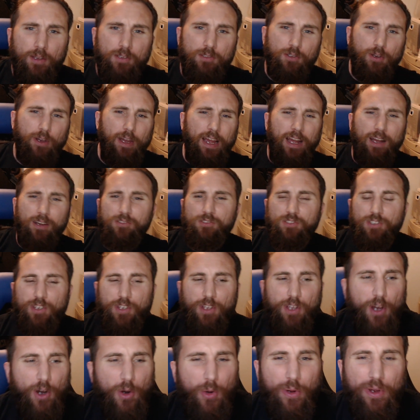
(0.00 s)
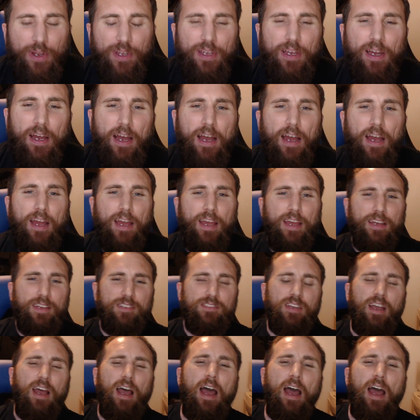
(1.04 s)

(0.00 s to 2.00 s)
So how's it going, guys?